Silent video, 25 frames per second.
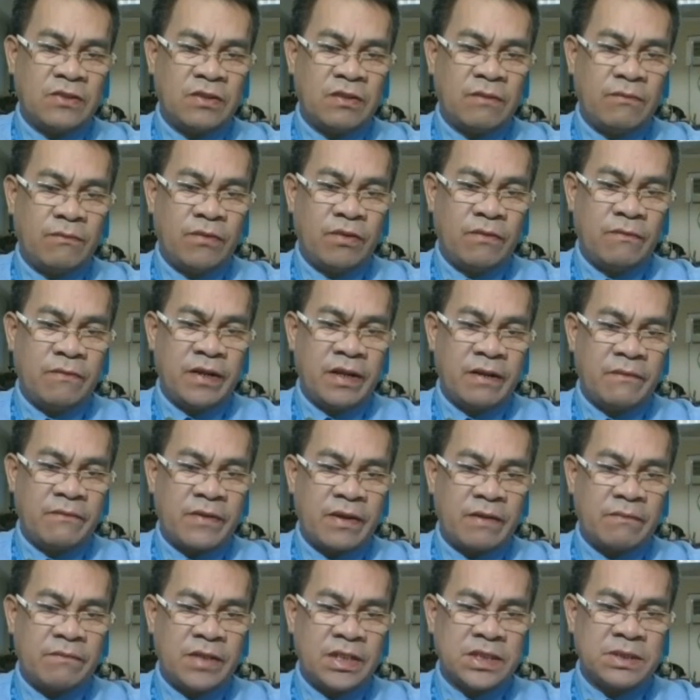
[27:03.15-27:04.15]
moving
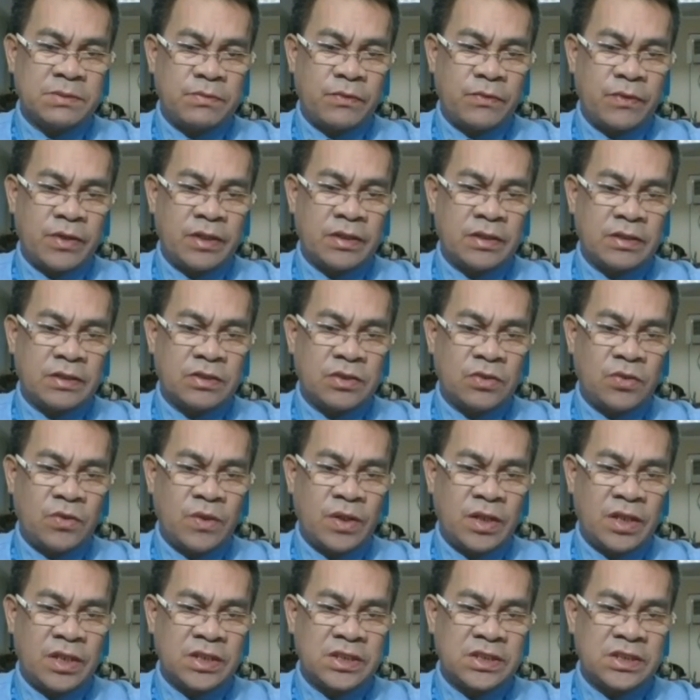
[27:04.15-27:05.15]
from this point
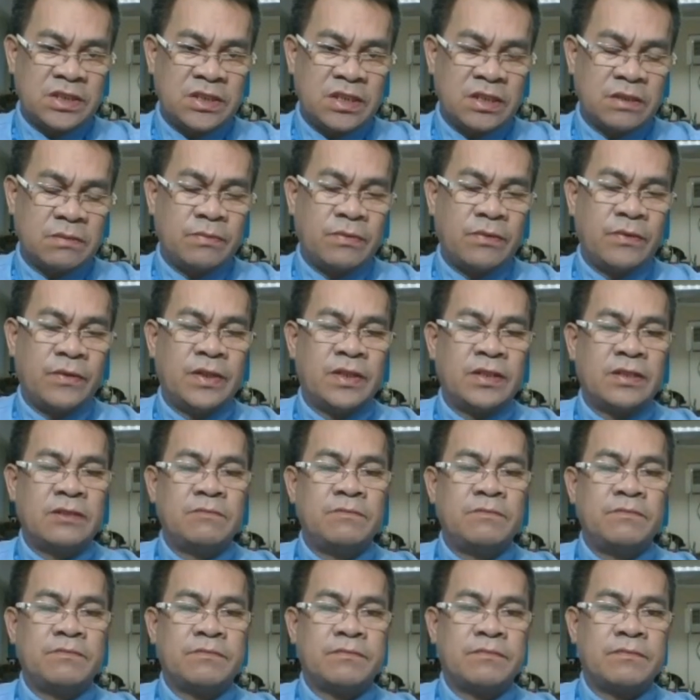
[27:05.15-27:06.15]
towards that point.
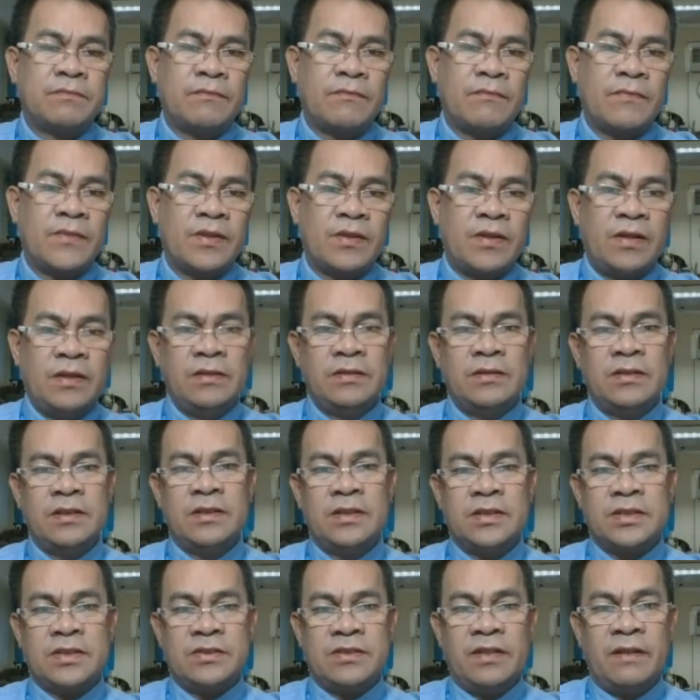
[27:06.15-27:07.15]
Okay?
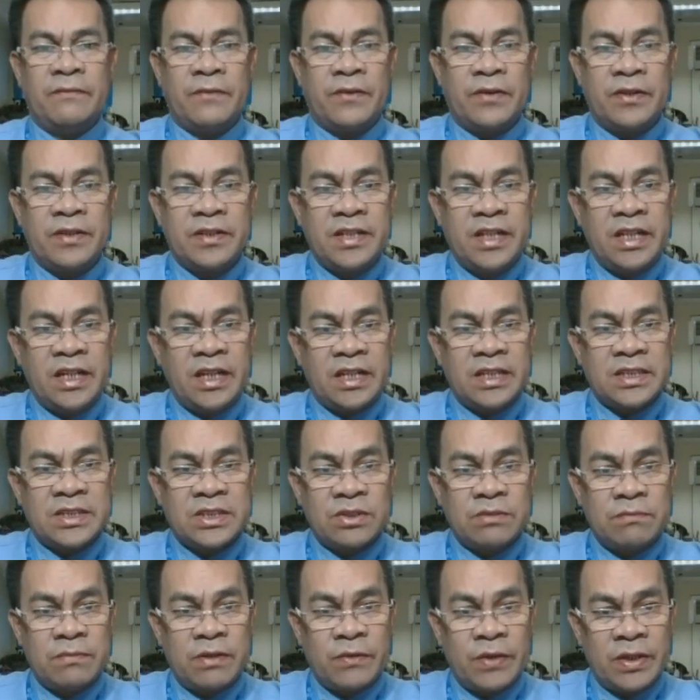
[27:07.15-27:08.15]
So therefore, dA
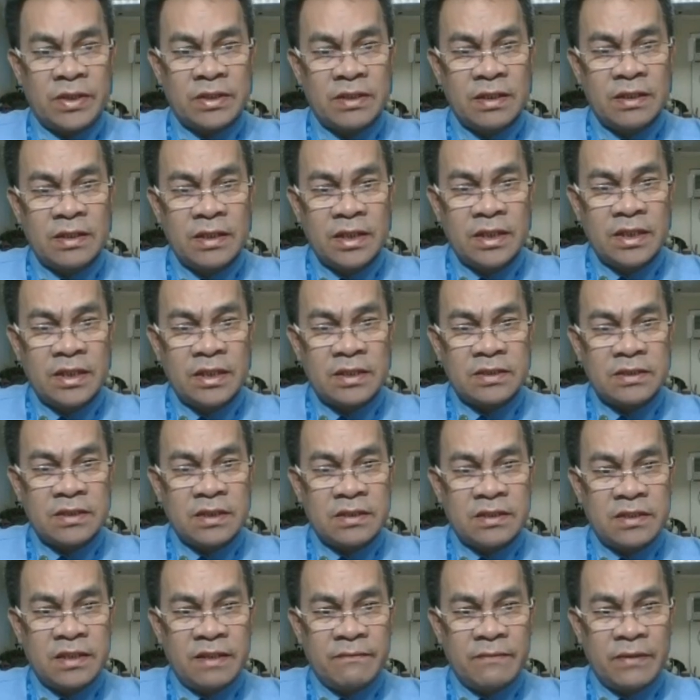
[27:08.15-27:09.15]
should be what? The
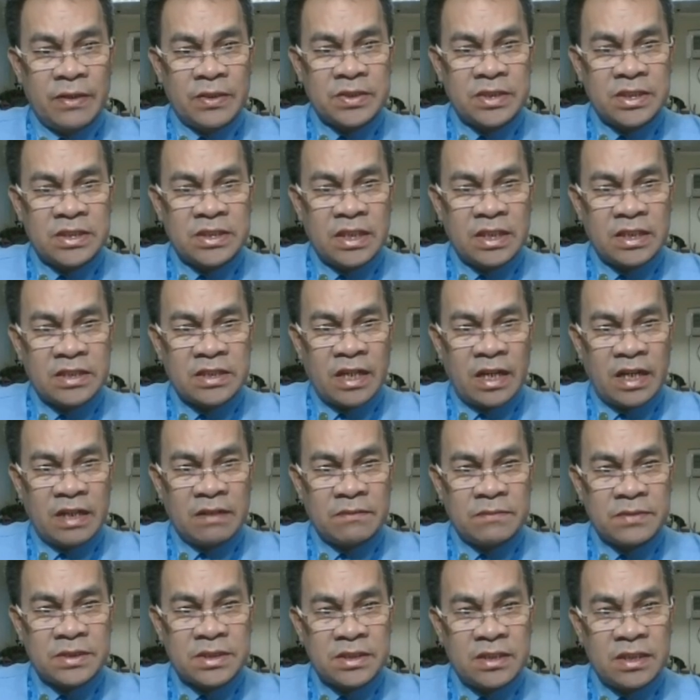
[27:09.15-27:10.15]
drift velocity
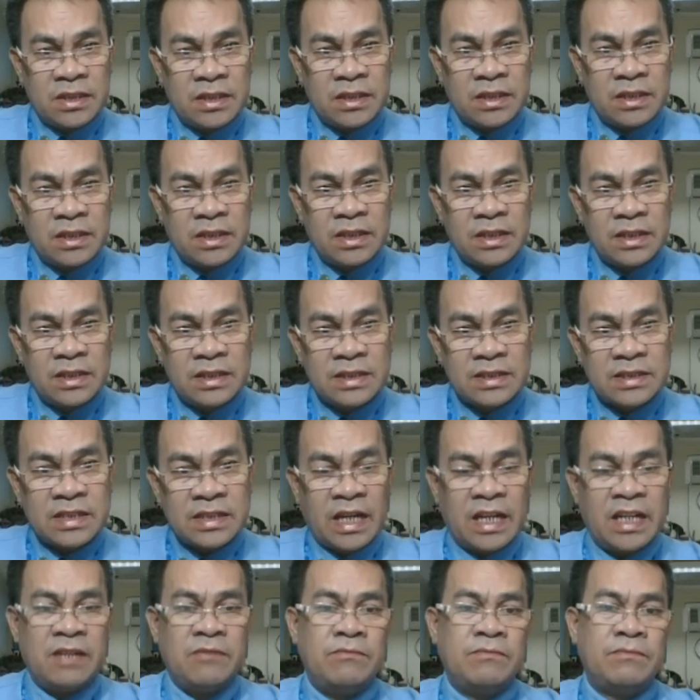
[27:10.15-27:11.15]
times the
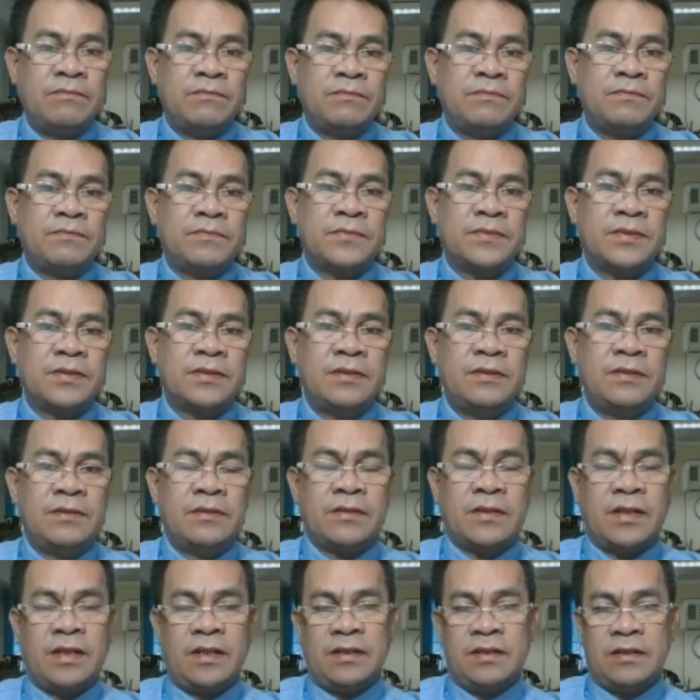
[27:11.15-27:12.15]
time.
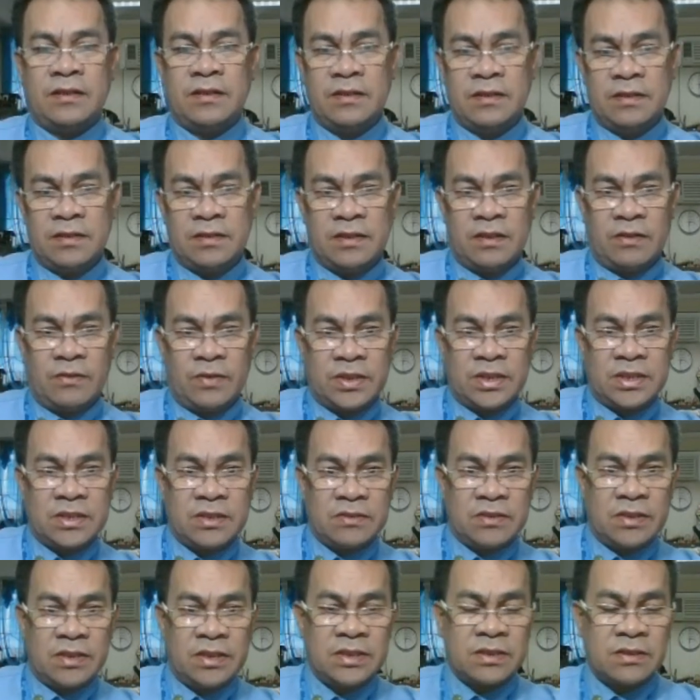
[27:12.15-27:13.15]
Okay. Now what is
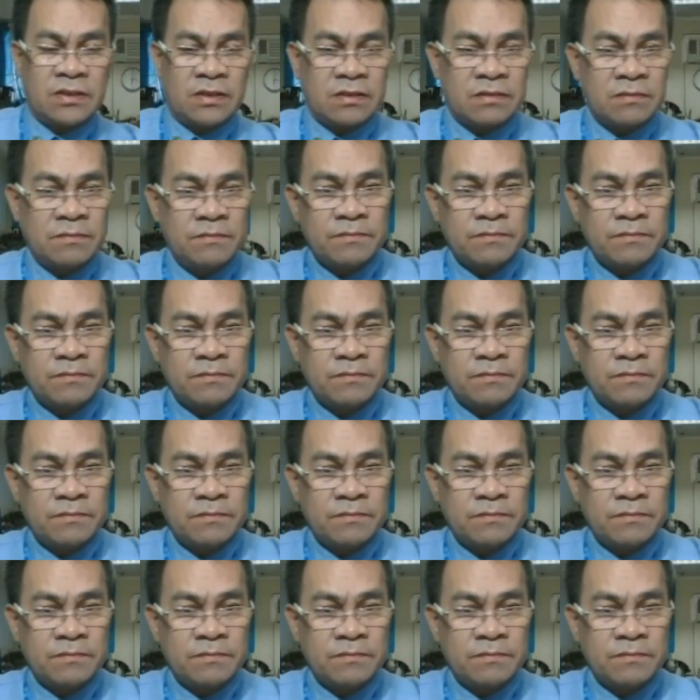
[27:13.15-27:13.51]
now the result?